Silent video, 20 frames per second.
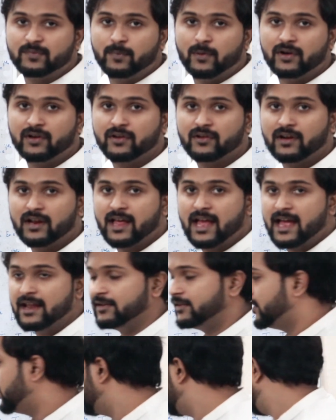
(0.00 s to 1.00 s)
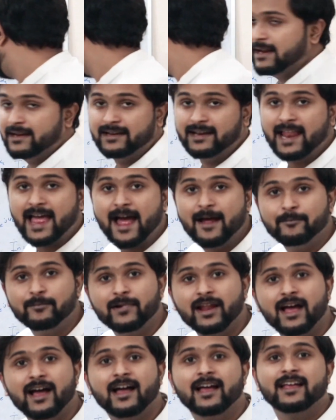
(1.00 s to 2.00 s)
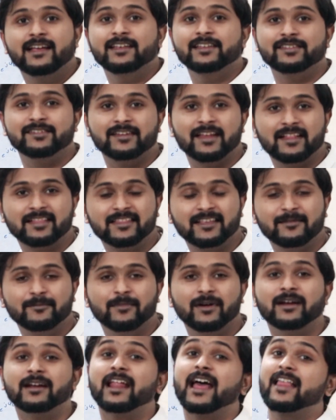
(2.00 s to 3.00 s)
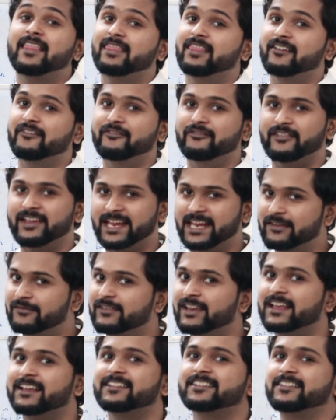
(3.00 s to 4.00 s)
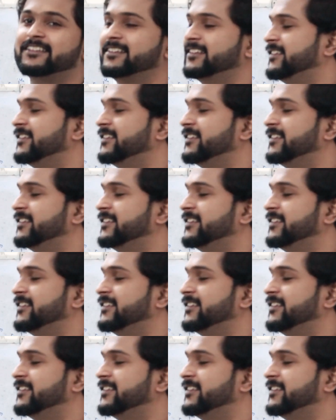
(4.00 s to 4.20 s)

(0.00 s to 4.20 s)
particular antenna, and lambda is nothing but the wavelength.